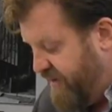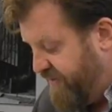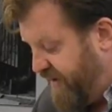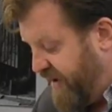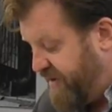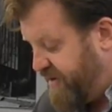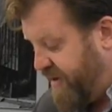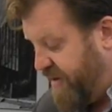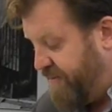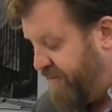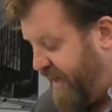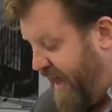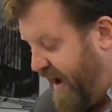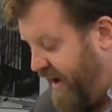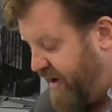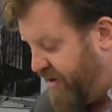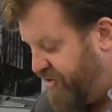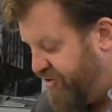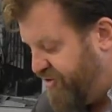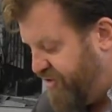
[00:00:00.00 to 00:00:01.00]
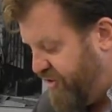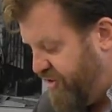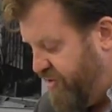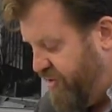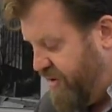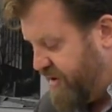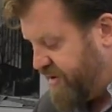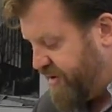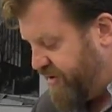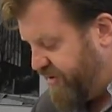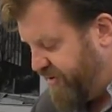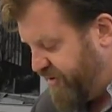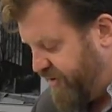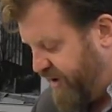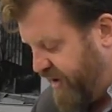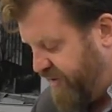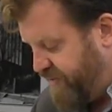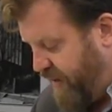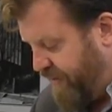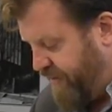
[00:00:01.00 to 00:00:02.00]
Facing Black and Jew,
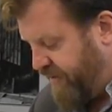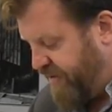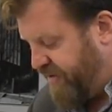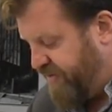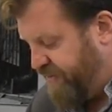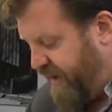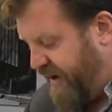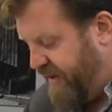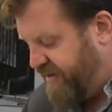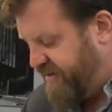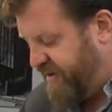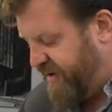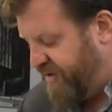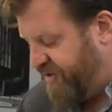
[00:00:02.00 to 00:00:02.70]
Literature as Public Space